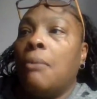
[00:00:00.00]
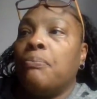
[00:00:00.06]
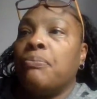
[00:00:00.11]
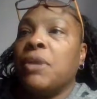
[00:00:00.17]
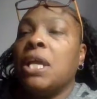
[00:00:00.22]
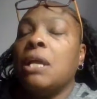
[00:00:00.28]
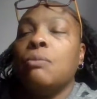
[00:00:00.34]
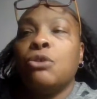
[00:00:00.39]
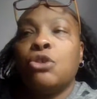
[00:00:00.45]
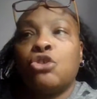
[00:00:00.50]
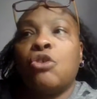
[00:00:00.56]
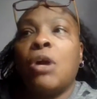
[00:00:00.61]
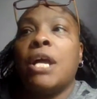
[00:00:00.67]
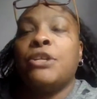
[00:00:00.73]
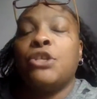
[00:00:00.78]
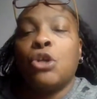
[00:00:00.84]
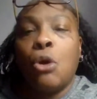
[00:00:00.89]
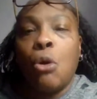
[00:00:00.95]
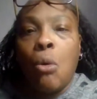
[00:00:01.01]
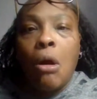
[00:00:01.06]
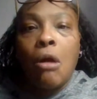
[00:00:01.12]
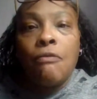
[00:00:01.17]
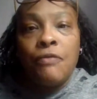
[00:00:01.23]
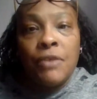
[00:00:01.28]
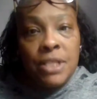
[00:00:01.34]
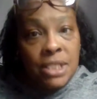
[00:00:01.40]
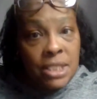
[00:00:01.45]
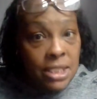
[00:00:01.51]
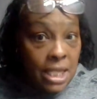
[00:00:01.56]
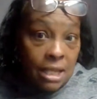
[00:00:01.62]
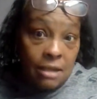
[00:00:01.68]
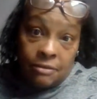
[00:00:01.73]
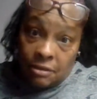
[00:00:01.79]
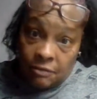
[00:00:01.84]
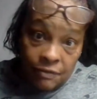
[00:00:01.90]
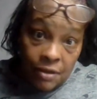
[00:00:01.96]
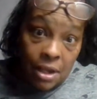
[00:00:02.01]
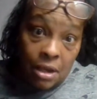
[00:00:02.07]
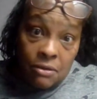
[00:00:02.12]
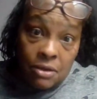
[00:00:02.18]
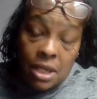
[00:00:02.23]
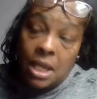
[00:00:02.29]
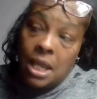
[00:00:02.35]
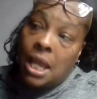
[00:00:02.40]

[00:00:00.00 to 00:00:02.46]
he was trying to go off and save the fairy.